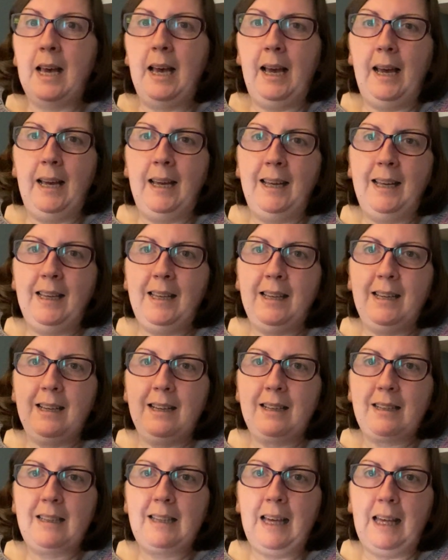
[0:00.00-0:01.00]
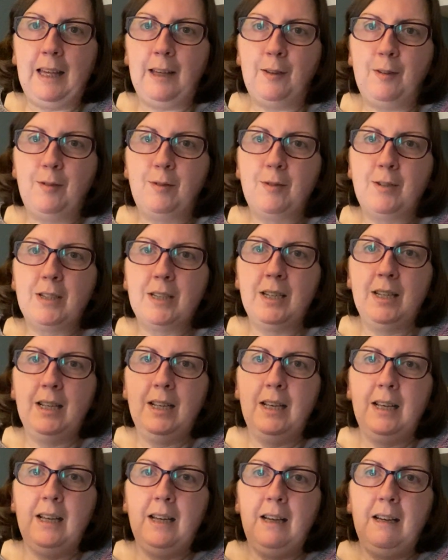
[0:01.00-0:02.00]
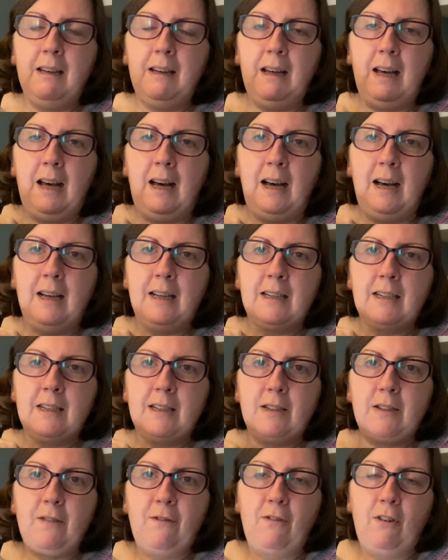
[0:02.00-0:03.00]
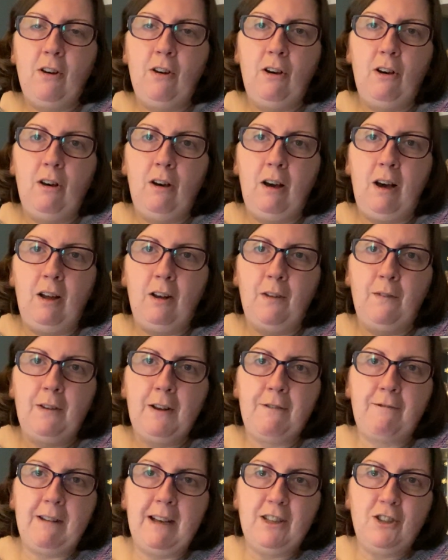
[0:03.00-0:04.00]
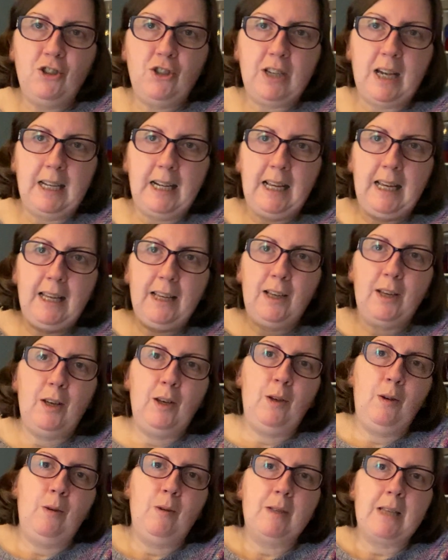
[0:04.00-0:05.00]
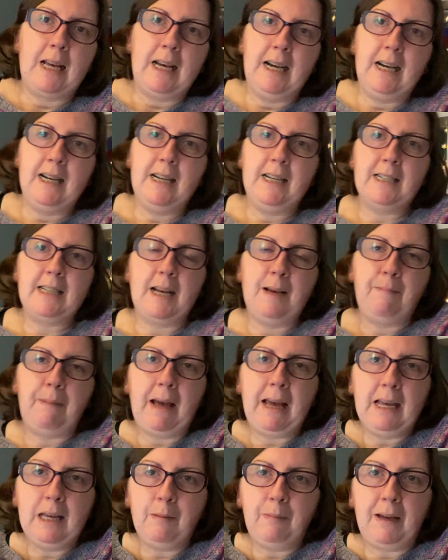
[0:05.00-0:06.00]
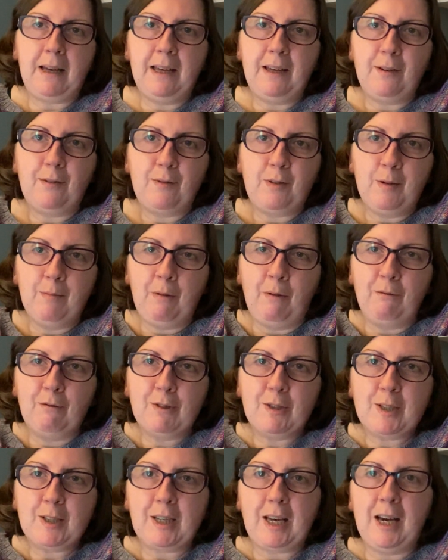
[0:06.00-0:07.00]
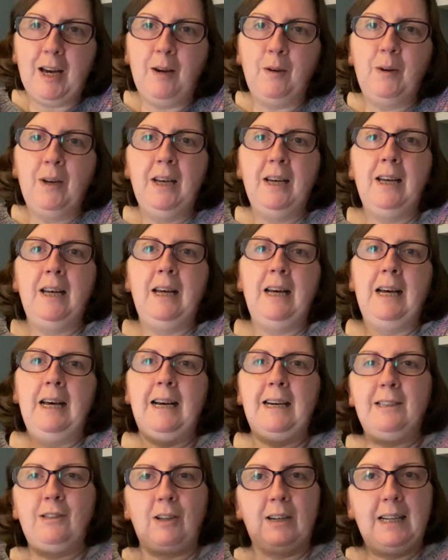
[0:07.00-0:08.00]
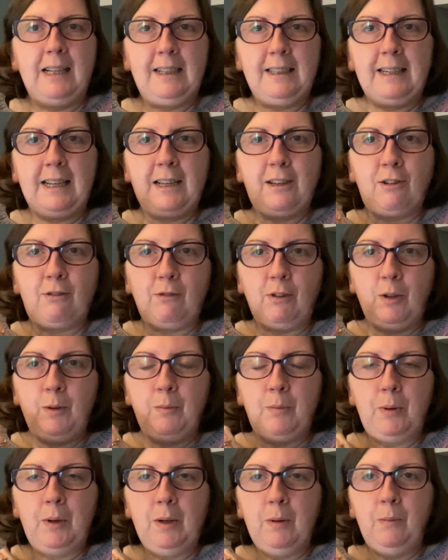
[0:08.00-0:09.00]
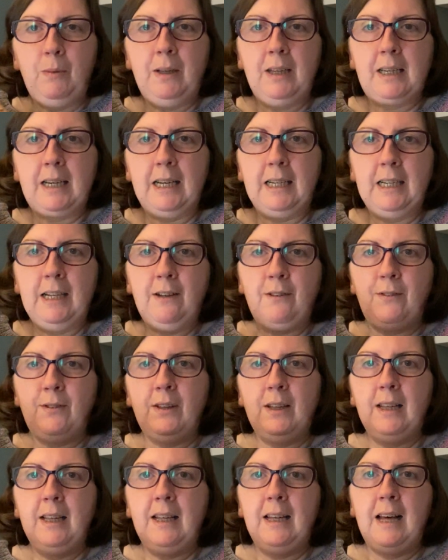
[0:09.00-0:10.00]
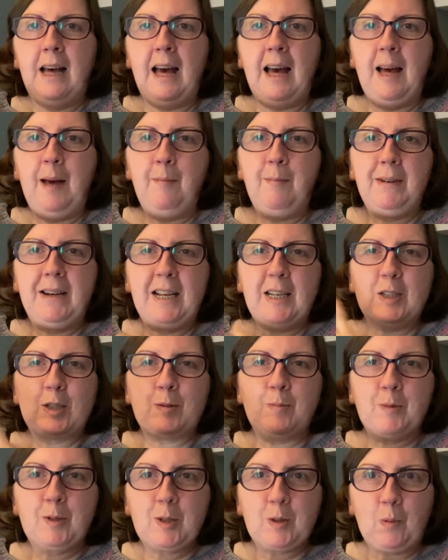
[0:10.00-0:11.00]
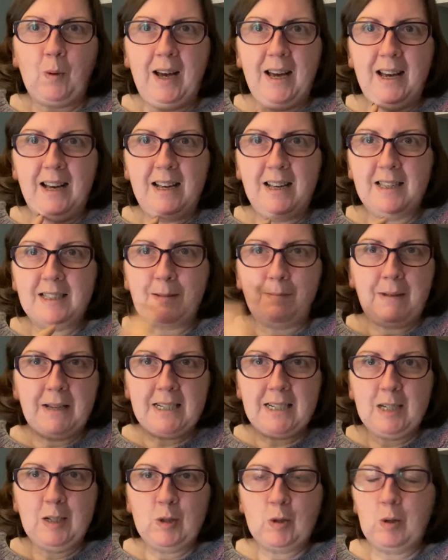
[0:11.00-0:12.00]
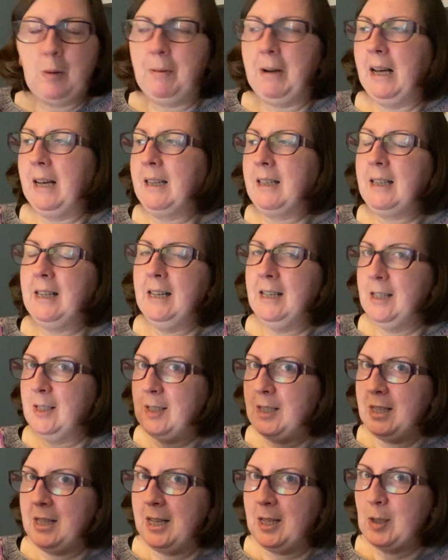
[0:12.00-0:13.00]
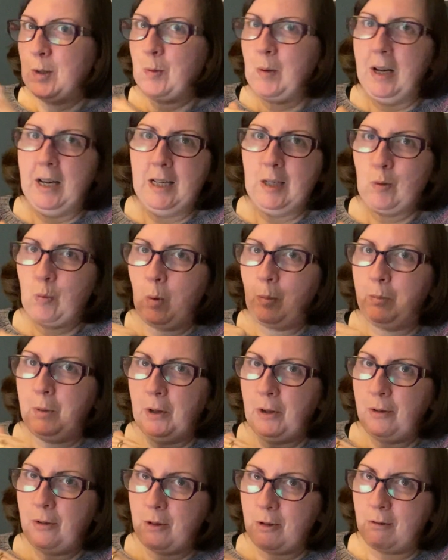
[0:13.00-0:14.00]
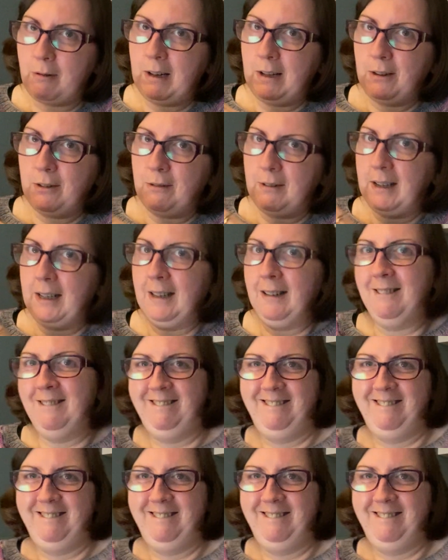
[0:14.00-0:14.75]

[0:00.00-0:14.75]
a gift and for our lovely friend Jenny, who's had a baby a few months ago, and our little knitting group, we kind of knit some squares and made it into a blanket, so that's why it's 1.33